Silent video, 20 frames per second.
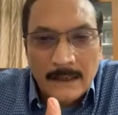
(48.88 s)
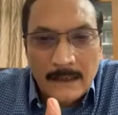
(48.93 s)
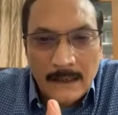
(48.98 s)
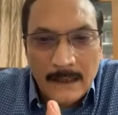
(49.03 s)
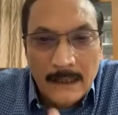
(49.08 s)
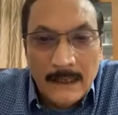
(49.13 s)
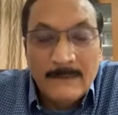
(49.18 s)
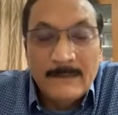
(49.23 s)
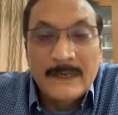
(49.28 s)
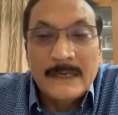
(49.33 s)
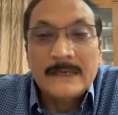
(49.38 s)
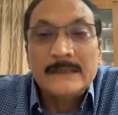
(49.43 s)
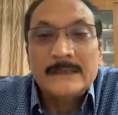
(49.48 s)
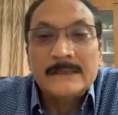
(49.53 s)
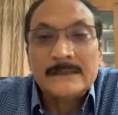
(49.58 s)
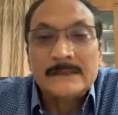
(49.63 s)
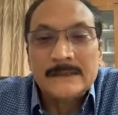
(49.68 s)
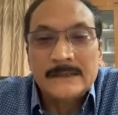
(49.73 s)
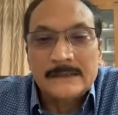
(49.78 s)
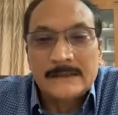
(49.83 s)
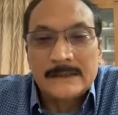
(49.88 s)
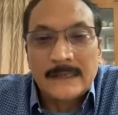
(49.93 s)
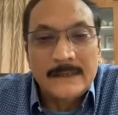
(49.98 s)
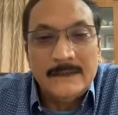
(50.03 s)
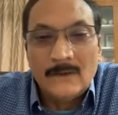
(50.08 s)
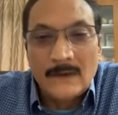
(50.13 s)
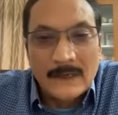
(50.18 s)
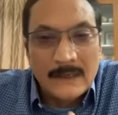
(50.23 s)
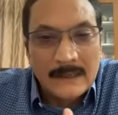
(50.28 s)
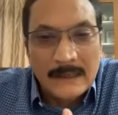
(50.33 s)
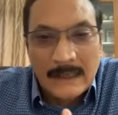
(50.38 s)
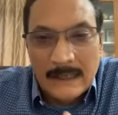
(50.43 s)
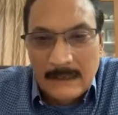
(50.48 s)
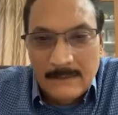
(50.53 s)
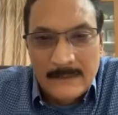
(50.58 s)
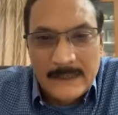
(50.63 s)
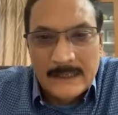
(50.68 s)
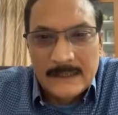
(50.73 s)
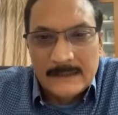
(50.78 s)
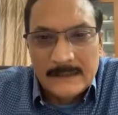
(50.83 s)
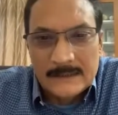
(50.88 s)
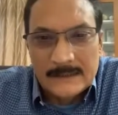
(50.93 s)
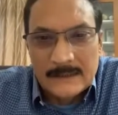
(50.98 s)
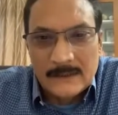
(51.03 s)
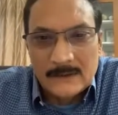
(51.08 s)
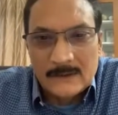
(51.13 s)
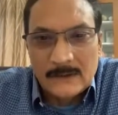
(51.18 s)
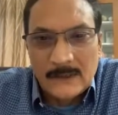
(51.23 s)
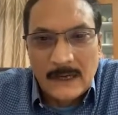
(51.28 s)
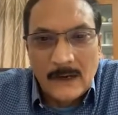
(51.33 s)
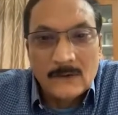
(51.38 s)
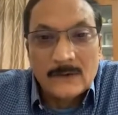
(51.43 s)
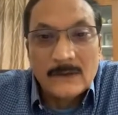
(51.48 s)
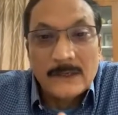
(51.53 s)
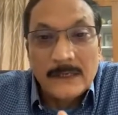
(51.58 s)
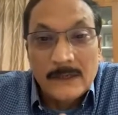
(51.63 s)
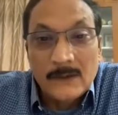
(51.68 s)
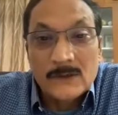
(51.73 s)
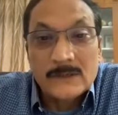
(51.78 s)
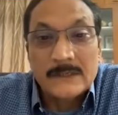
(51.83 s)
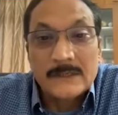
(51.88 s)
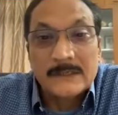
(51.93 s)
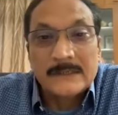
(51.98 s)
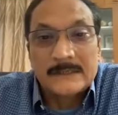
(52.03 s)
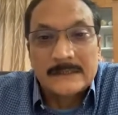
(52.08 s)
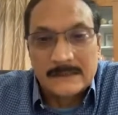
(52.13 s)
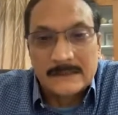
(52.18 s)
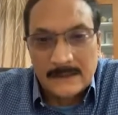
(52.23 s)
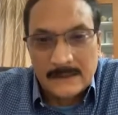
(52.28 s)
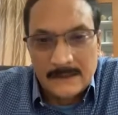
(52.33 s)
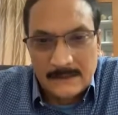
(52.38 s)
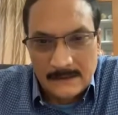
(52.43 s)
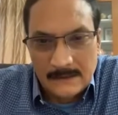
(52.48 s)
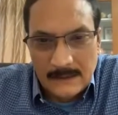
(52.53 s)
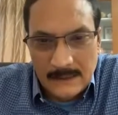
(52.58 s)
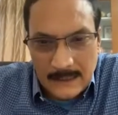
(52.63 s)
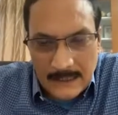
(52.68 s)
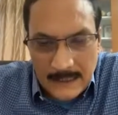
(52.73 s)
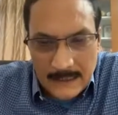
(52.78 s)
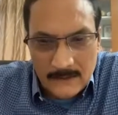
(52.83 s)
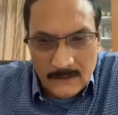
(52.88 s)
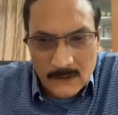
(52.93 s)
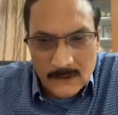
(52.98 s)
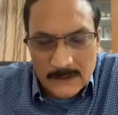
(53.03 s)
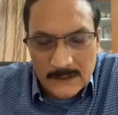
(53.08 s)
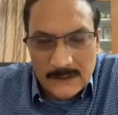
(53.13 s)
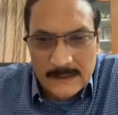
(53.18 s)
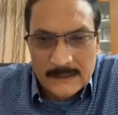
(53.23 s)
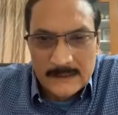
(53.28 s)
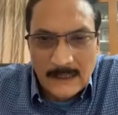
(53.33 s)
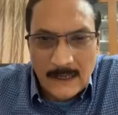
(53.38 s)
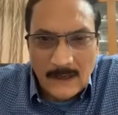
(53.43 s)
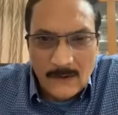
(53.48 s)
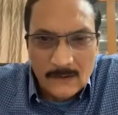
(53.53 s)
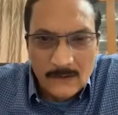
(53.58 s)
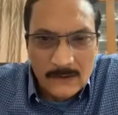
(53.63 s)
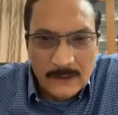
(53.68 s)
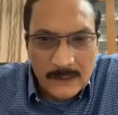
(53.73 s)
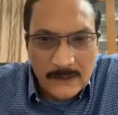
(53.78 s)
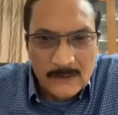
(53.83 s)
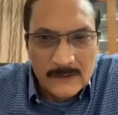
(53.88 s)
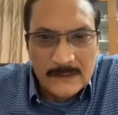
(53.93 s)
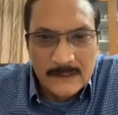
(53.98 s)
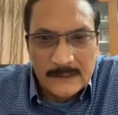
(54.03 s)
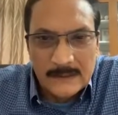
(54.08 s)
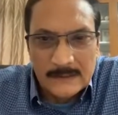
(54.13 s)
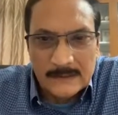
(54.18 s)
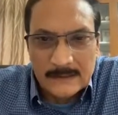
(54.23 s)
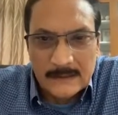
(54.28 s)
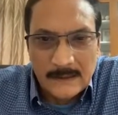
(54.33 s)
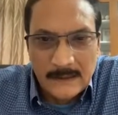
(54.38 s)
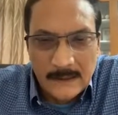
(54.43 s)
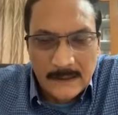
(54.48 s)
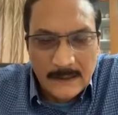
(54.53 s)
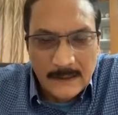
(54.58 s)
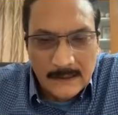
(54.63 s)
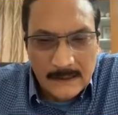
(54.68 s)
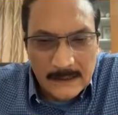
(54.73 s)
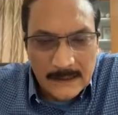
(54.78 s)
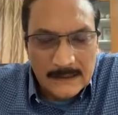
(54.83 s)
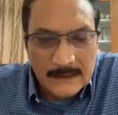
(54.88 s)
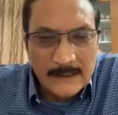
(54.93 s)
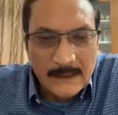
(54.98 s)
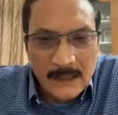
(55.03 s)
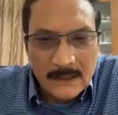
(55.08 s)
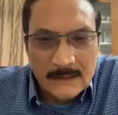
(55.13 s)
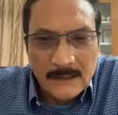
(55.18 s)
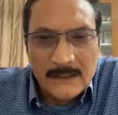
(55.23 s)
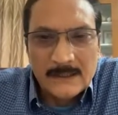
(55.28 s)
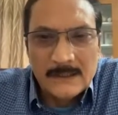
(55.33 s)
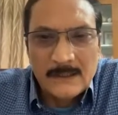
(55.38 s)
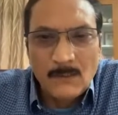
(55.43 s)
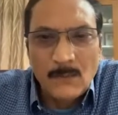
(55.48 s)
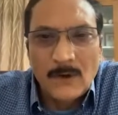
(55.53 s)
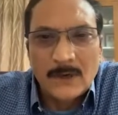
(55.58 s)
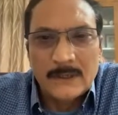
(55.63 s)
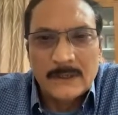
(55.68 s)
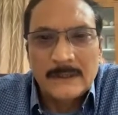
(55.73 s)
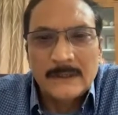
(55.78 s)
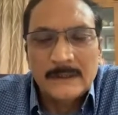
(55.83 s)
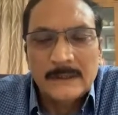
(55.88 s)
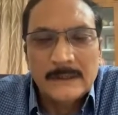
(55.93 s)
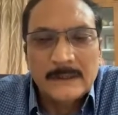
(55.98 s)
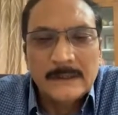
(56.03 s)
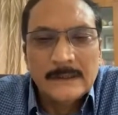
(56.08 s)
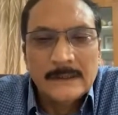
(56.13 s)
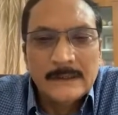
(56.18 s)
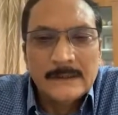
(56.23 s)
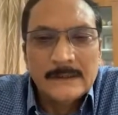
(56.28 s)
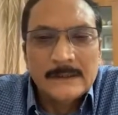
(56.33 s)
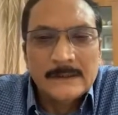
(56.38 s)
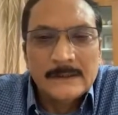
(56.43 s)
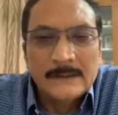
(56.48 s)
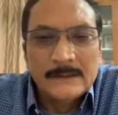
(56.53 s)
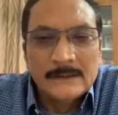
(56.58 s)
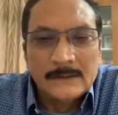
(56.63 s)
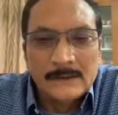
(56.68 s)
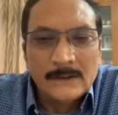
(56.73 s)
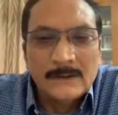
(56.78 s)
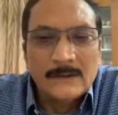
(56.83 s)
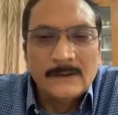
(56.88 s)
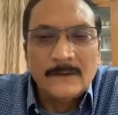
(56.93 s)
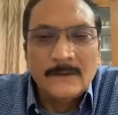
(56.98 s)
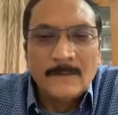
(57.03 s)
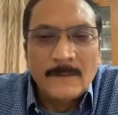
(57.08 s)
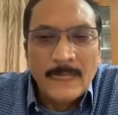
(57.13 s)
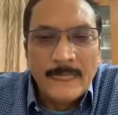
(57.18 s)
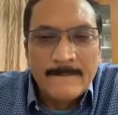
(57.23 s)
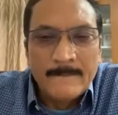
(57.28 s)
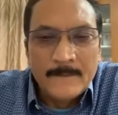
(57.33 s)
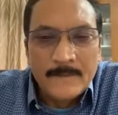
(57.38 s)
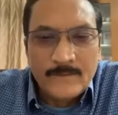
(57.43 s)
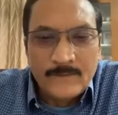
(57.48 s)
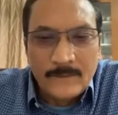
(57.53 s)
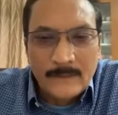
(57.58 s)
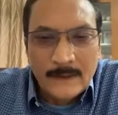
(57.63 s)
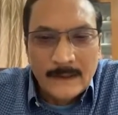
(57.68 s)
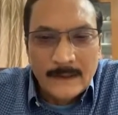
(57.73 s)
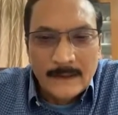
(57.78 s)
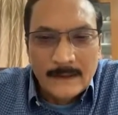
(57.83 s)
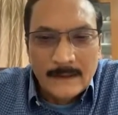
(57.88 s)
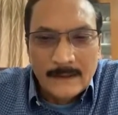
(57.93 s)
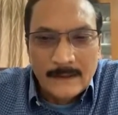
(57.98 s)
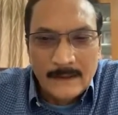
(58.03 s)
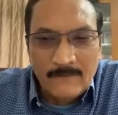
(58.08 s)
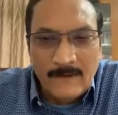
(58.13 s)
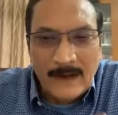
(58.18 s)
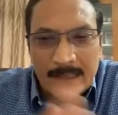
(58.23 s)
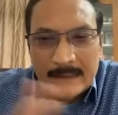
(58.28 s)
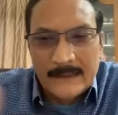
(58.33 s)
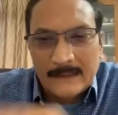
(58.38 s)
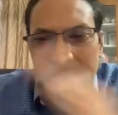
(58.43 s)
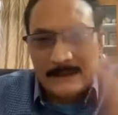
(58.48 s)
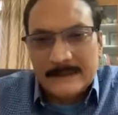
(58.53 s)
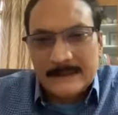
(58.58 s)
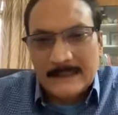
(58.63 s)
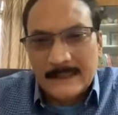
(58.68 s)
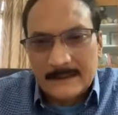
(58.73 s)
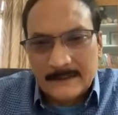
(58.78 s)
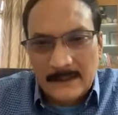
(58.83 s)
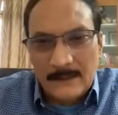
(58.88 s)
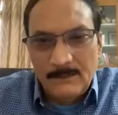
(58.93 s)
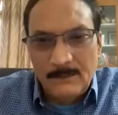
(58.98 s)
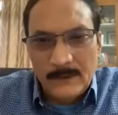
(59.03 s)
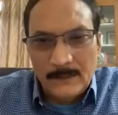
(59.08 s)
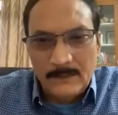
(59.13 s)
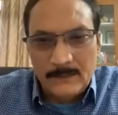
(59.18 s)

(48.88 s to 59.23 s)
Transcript: eliminate this risk? You cannot eliminate the risk actually. How to reduce the risk? The question is how to reduce the risk. Risk reduction is important. So the factor is there are three